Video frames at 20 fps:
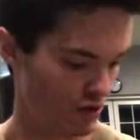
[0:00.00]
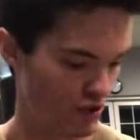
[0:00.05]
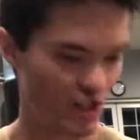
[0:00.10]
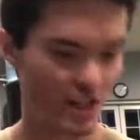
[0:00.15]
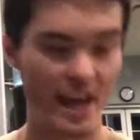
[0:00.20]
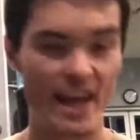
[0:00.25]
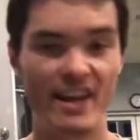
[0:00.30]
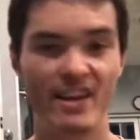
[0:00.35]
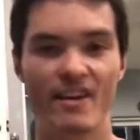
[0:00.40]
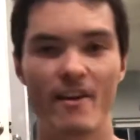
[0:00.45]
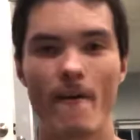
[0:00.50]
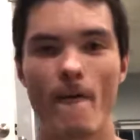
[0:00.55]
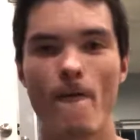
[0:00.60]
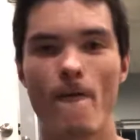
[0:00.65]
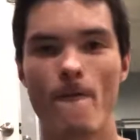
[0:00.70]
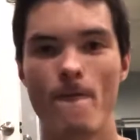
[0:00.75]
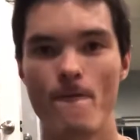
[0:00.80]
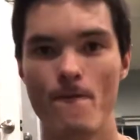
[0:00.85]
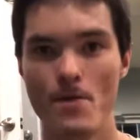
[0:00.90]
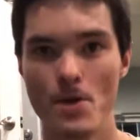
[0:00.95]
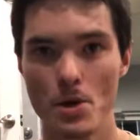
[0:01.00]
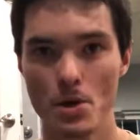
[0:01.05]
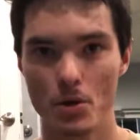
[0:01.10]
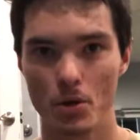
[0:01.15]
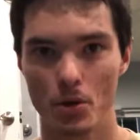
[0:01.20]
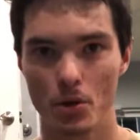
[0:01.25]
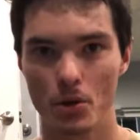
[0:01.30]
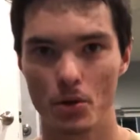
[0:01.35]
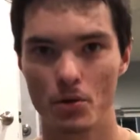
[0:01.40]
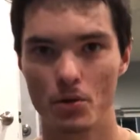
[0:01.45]
getting a
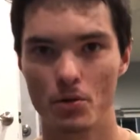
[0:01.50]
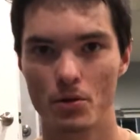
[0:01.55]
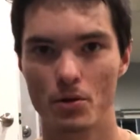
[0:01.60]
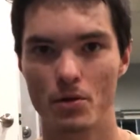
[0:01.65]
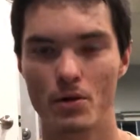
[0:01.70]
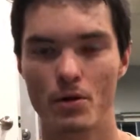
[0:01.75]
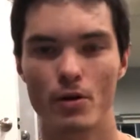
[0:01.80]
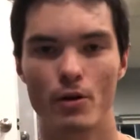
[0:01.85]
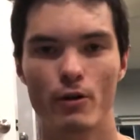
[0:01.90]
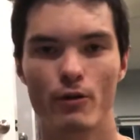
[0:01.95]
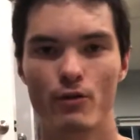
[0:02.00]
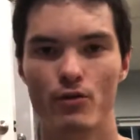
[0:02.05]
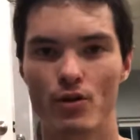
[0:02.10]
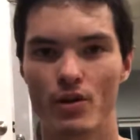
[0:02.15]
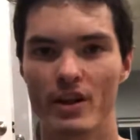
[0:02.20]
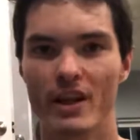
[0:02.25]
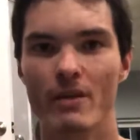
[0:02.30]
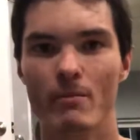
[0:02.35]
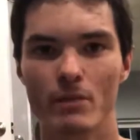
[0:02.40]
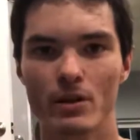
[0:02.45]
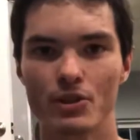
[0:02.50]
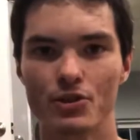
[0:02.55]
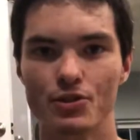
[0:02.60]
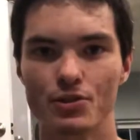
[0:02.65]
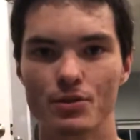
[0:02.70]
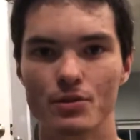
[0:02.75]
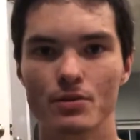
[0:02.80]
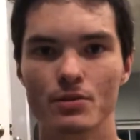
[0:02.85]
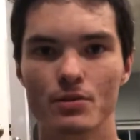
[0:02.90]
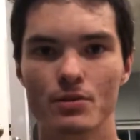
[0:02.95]
feel for that muscle.